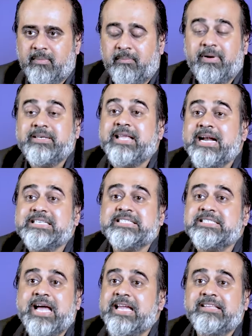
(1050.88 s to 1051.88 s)
but
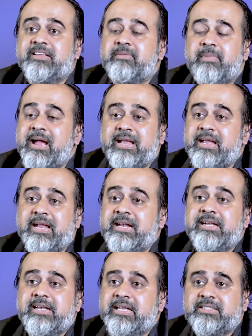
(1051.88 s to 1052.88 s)
that's neither my
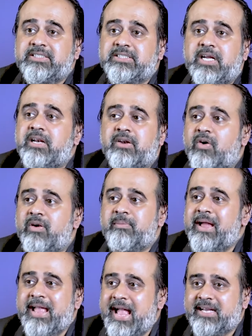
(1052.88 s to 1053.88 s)
intention nor
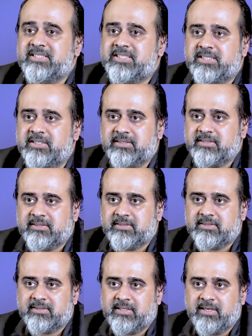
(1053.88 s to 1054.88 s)
my action.
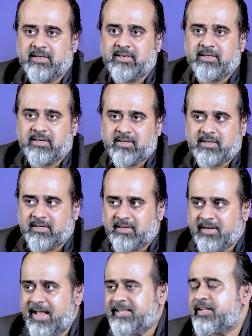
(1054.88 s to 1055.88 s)

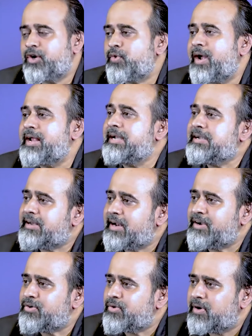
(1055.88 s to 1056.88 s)
Neither do I
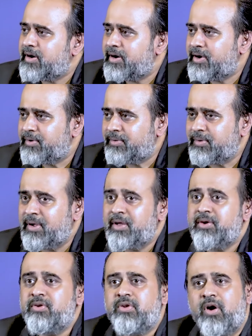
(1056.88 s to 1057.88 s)
intend to hurt you,
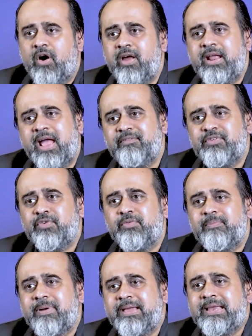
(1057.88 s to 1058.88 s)
nor have you
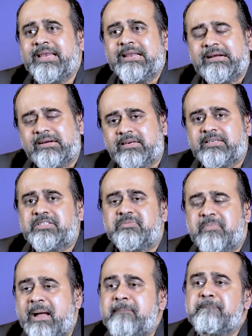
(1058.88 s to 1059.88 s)
been
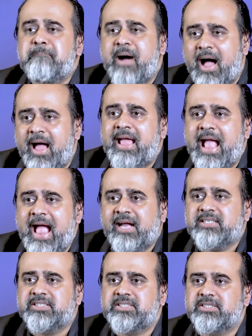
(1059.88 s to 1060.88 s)
hurt by my
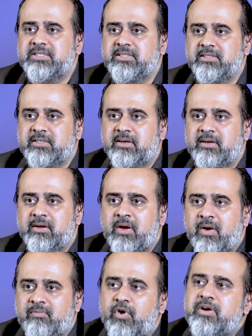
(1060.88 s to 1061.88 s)
action.
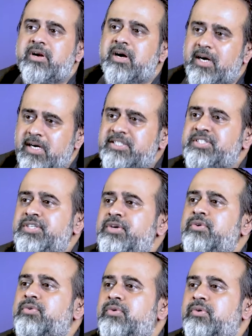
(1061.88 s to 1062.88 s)
What hurts
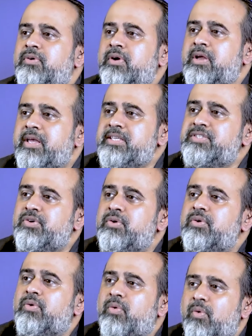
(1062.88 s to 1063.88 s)
you is
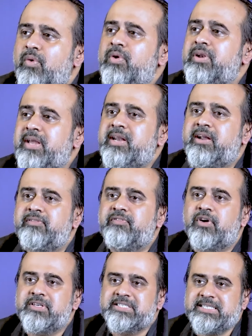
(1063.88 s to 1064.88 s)
your own inner
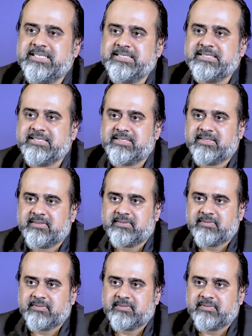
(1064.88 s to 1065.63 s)
falseness.